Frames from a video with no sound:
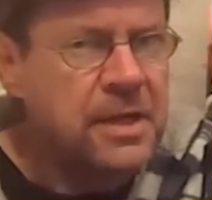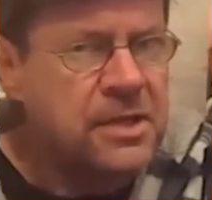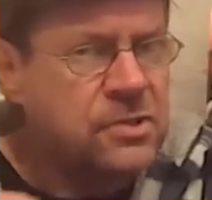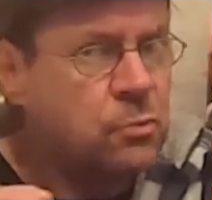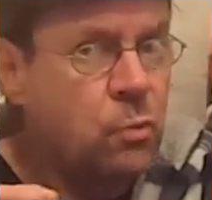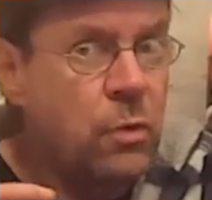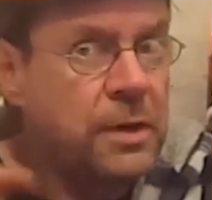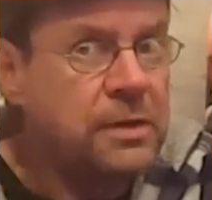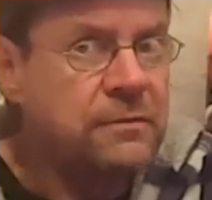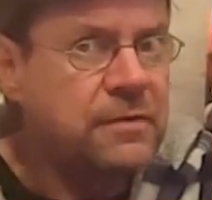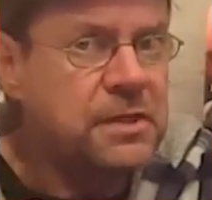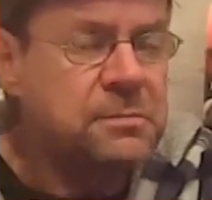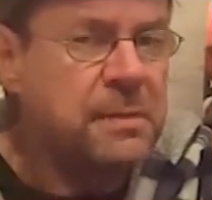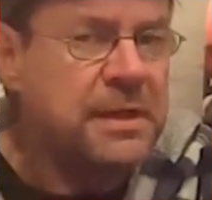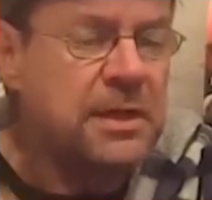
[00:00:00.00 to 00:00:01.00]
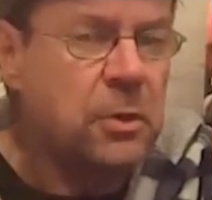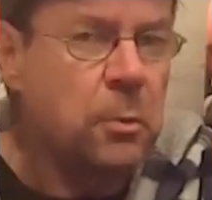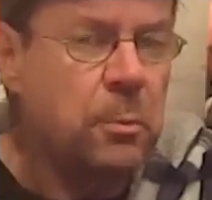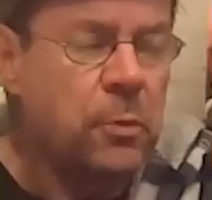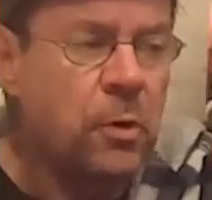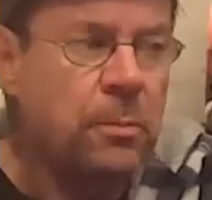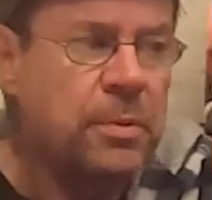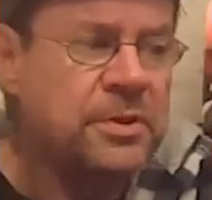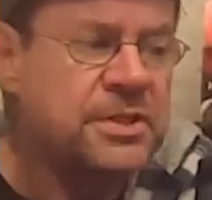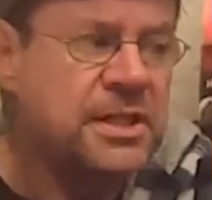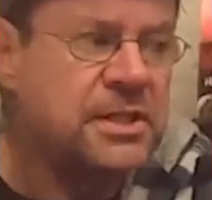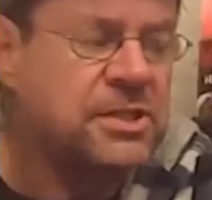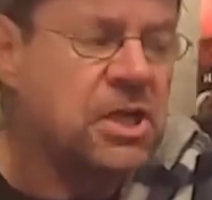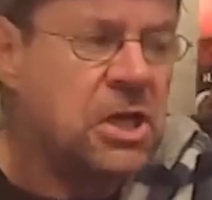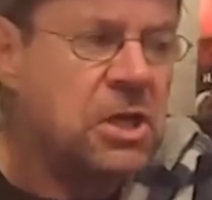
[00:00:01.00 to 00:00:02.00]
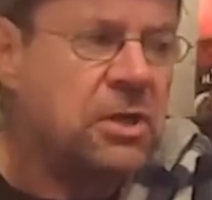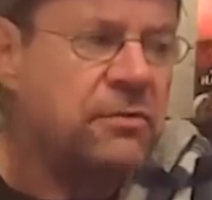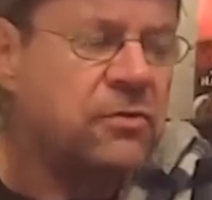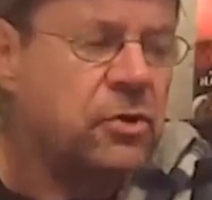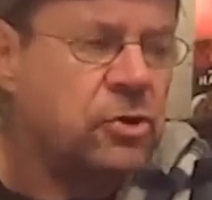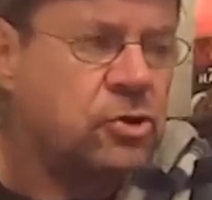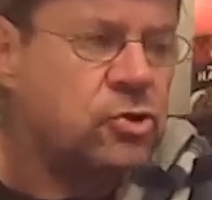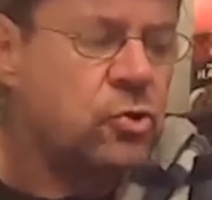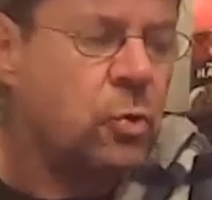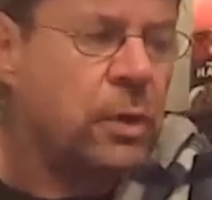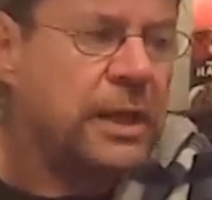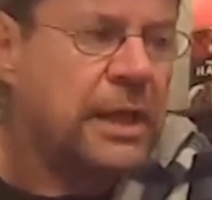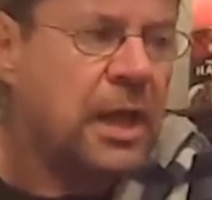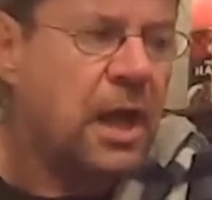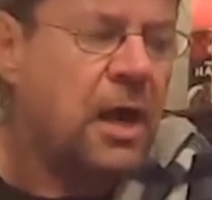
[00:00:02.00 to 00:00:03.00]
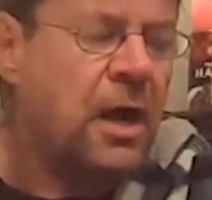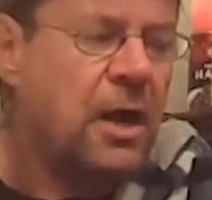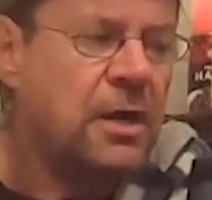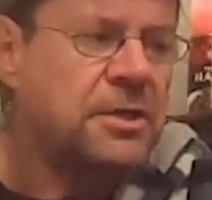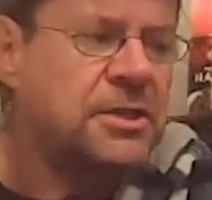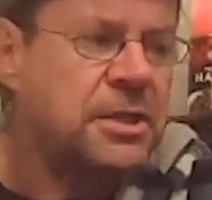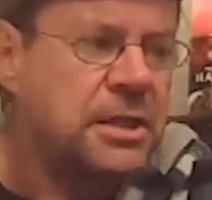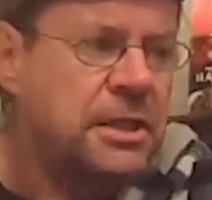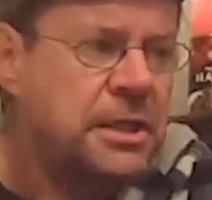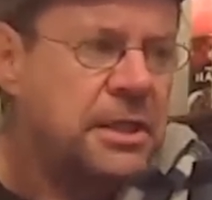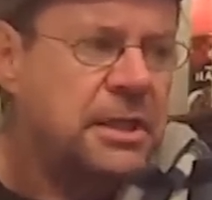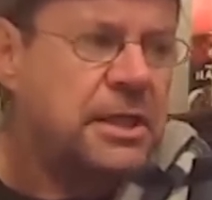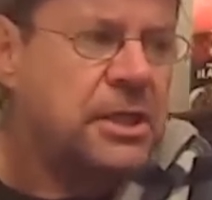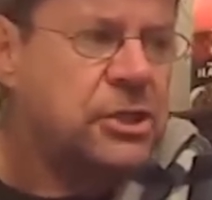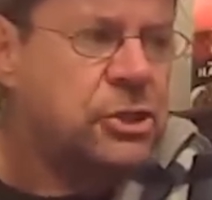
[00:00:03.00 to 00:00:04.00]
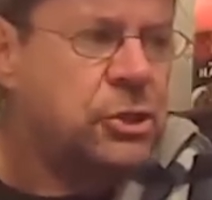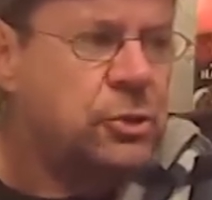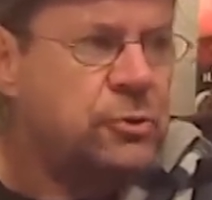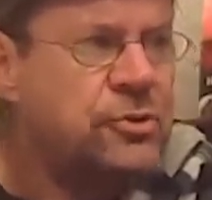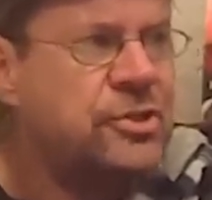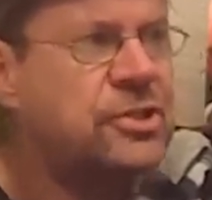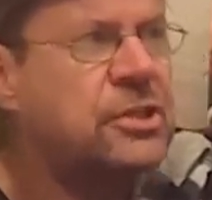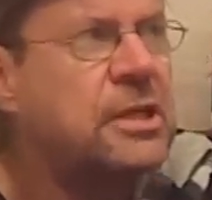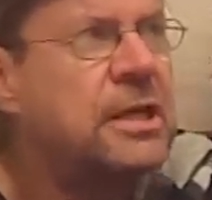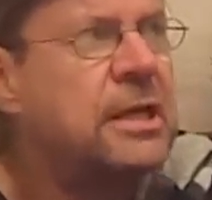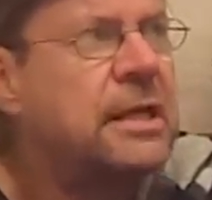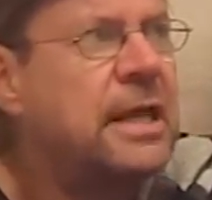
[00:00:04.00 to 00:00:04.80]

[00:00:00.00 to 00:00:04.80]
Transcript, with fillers: Is one of its medical properties, of controlling heart issues.